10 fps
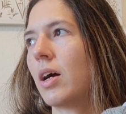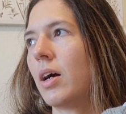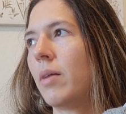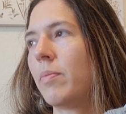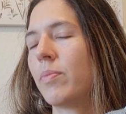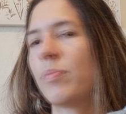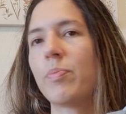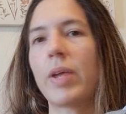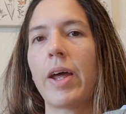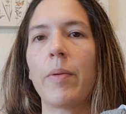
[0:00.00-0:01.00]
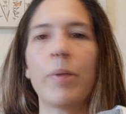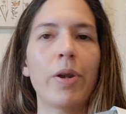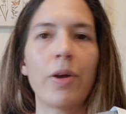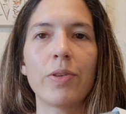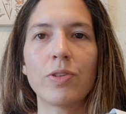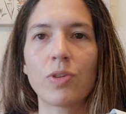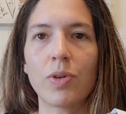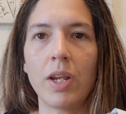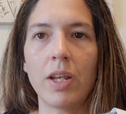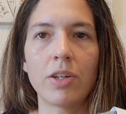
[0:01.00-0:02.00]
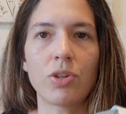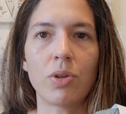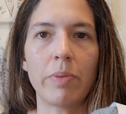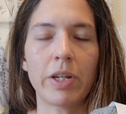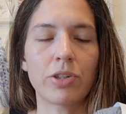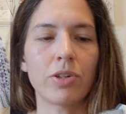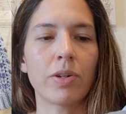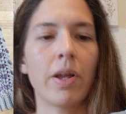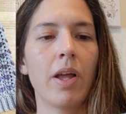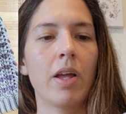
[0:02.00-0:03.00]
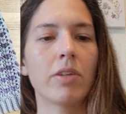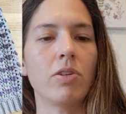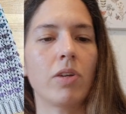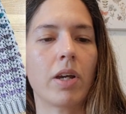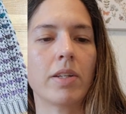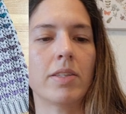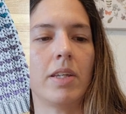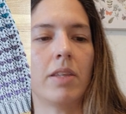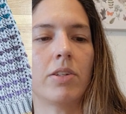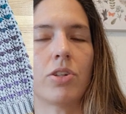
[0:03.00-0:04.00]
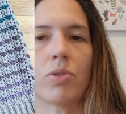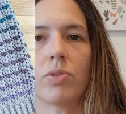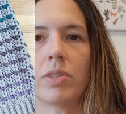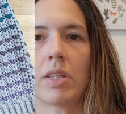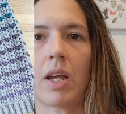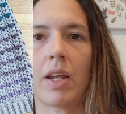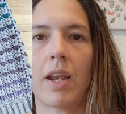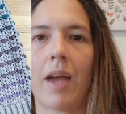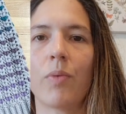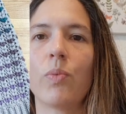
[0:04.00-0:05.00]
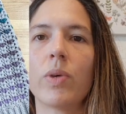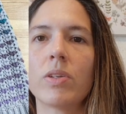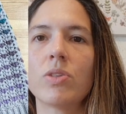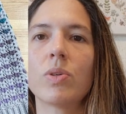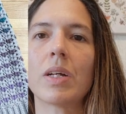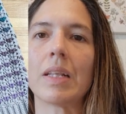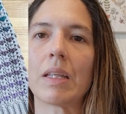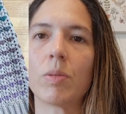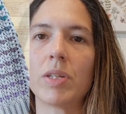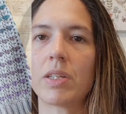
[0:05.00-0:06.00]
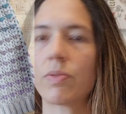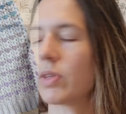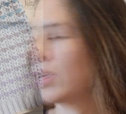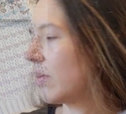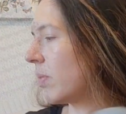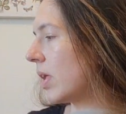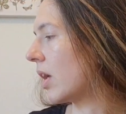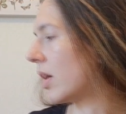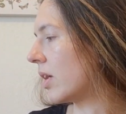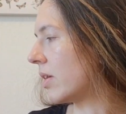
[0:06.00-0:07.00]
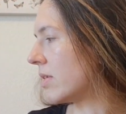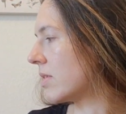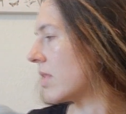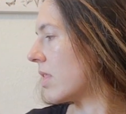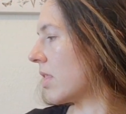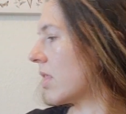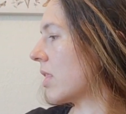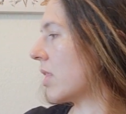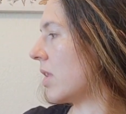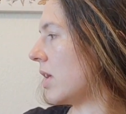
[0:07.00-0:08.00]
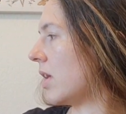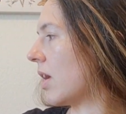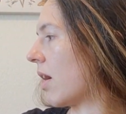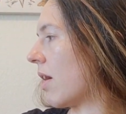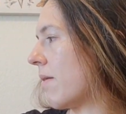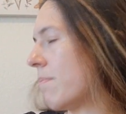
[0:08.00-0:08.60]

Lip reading: but I'll put it on the screen and show the picture so you can kind of see the general design. I will do it a little bit differently because the